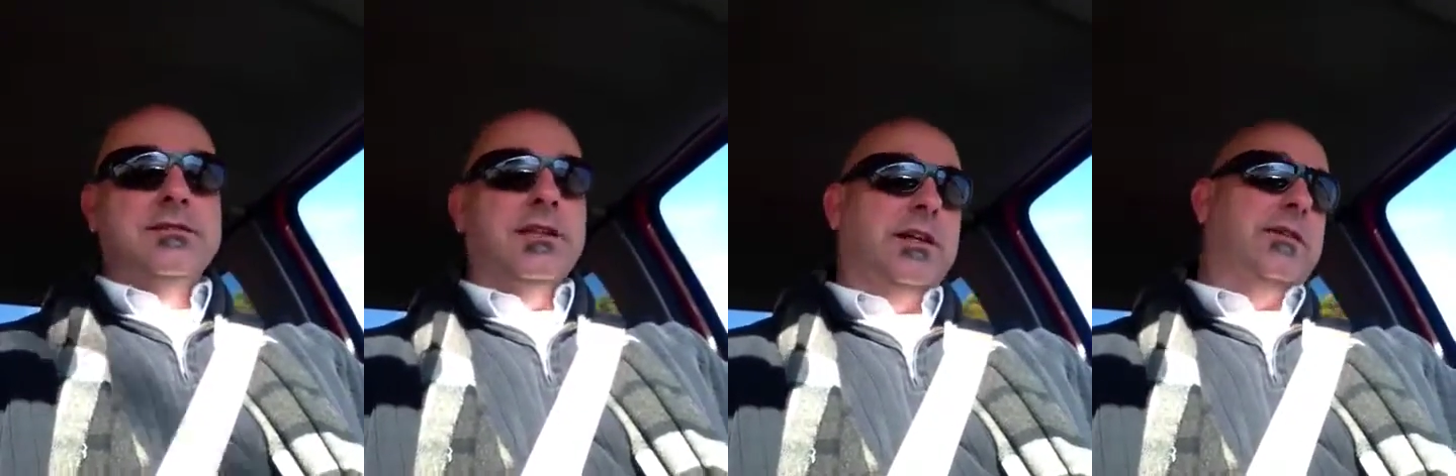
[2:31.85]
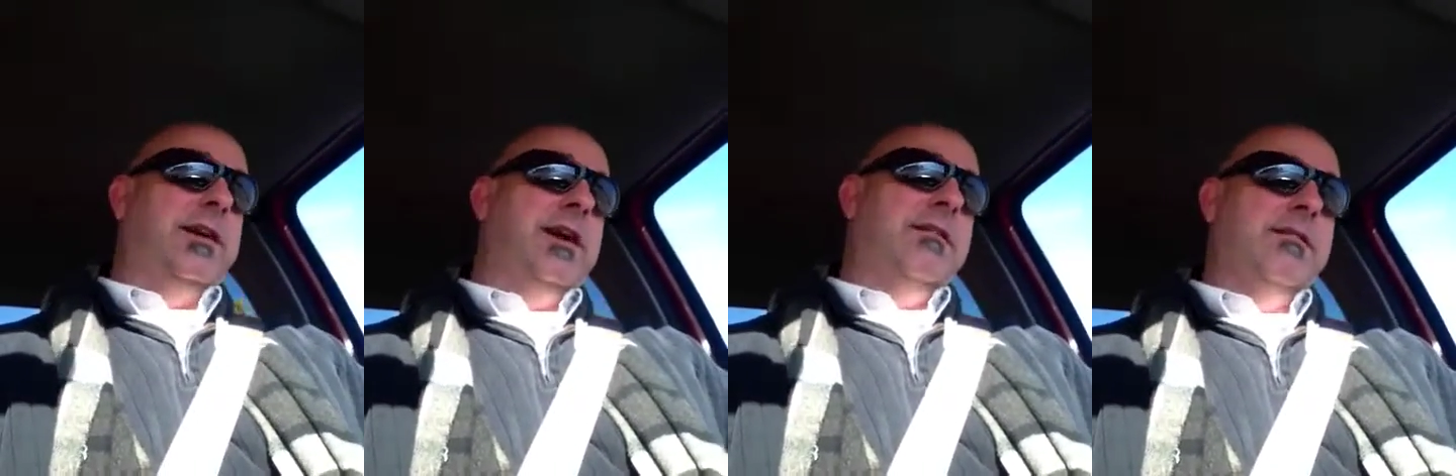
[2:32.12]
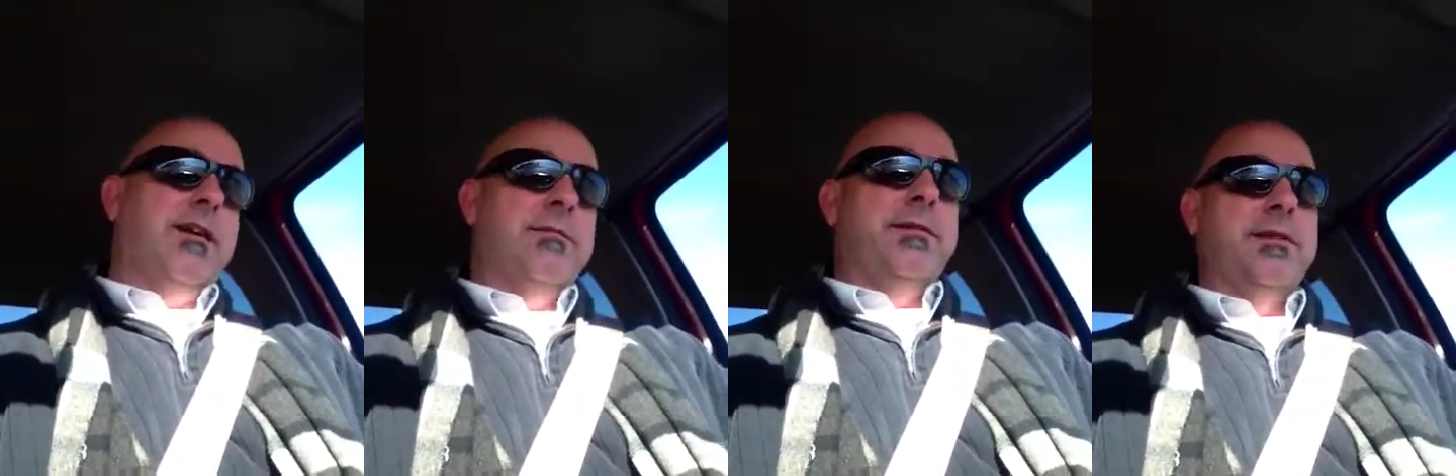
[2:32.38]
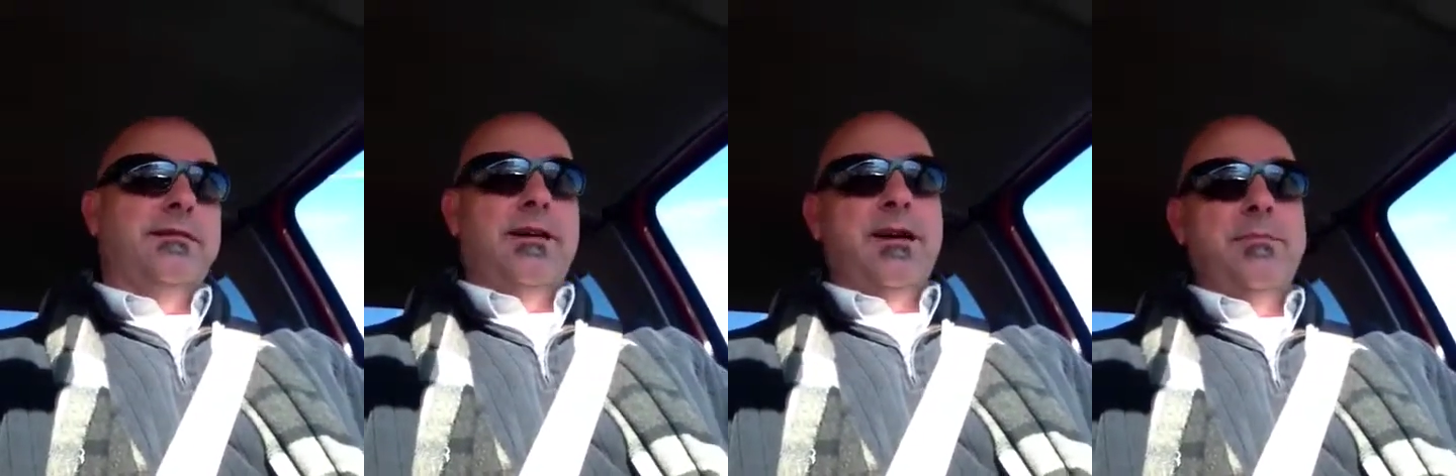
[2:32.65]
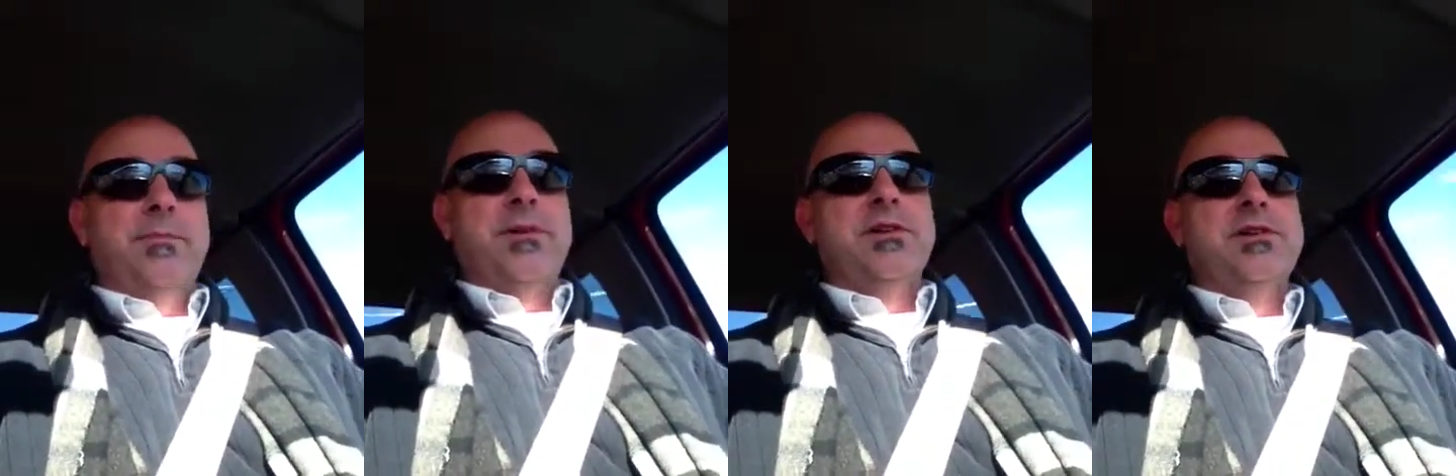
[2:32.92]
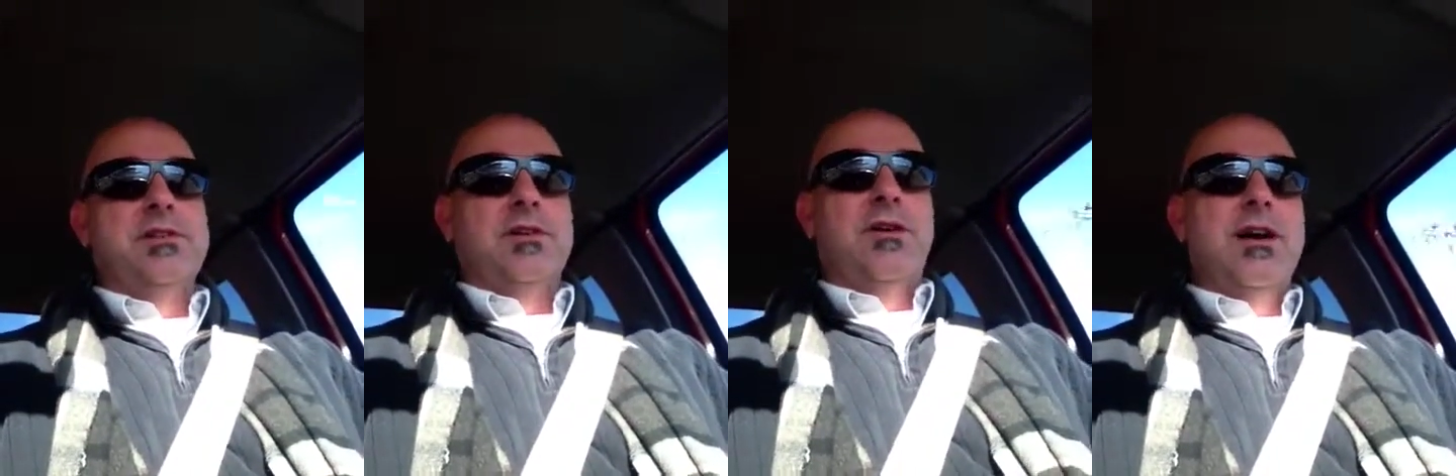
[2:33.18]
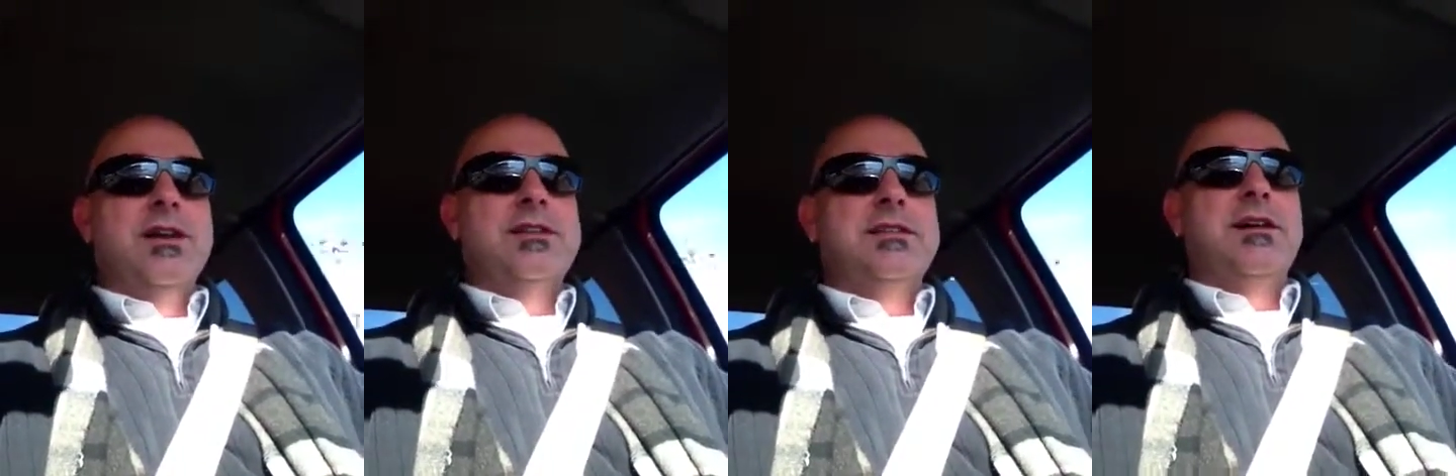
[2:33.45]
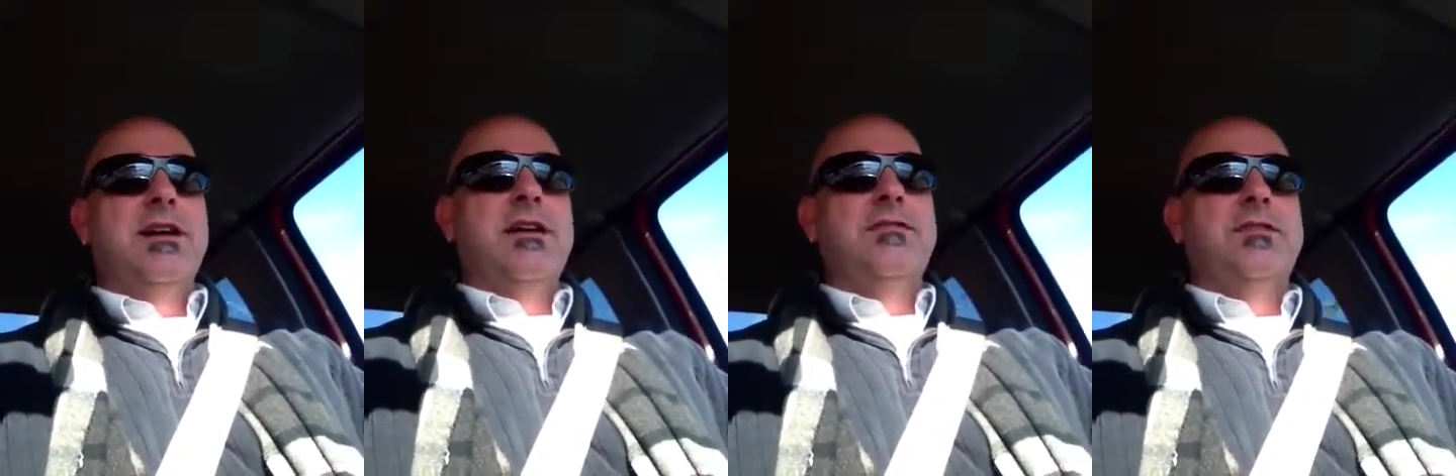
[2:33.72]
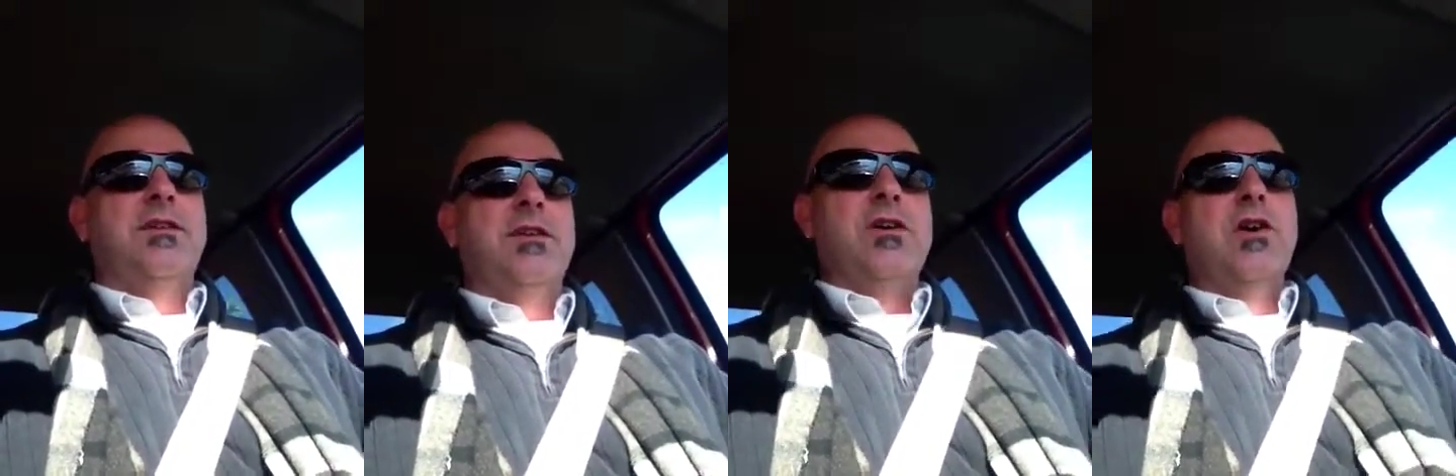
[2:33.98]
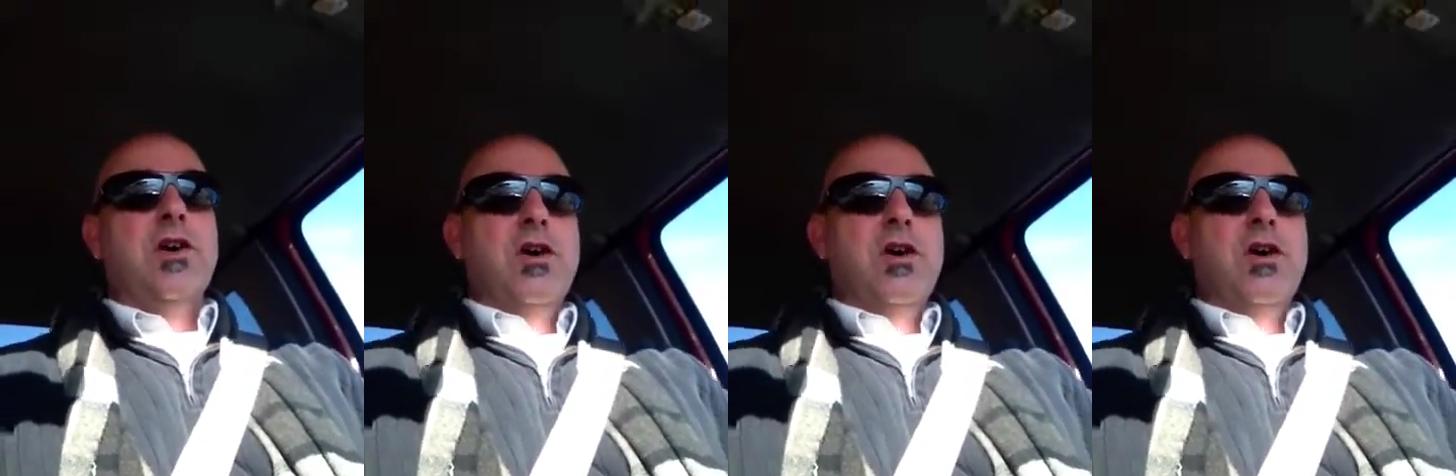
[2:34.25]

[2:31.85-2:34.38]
and great grandma and grandpas and all that stuff, and